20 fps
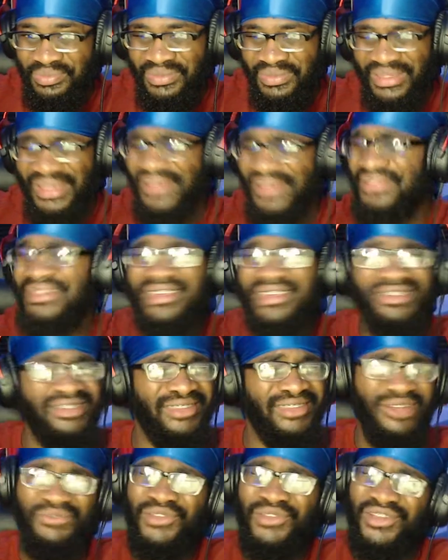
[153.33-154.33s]
This
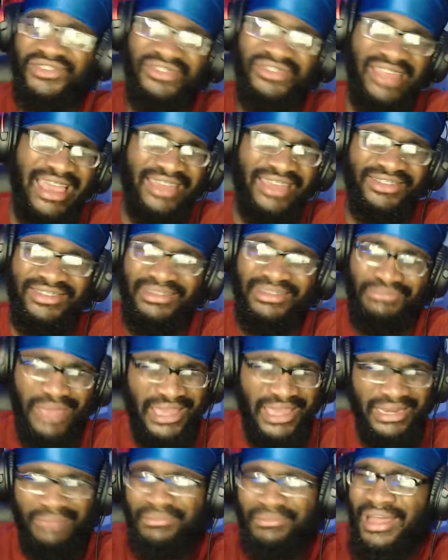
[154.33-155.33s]
stuff looks nasty, man.
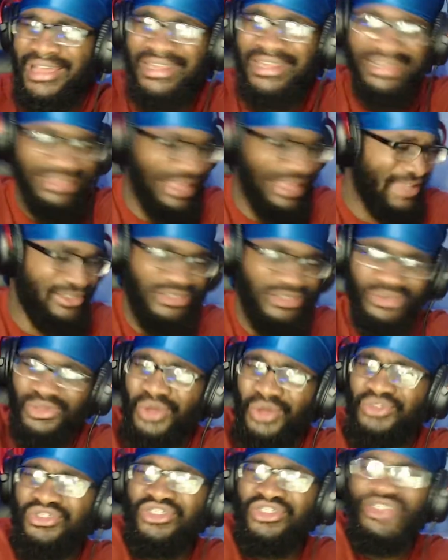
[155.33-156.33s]
I'm not gonna lie to you.
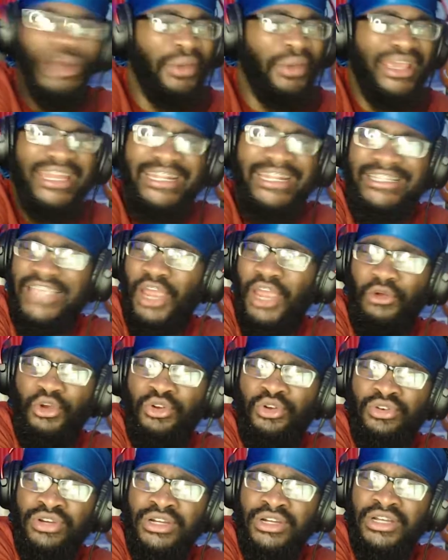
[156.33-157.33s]
Those don't eat it,
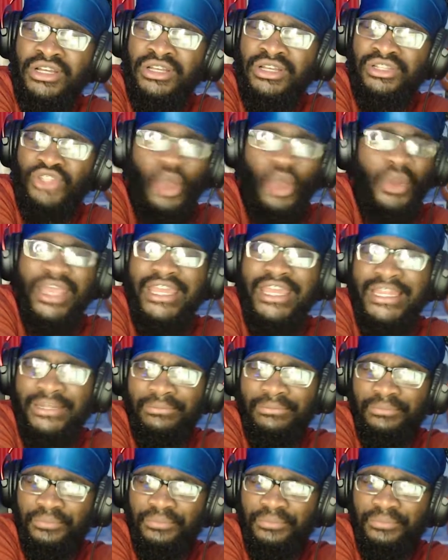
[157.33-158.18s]
Teru. Don't eat it.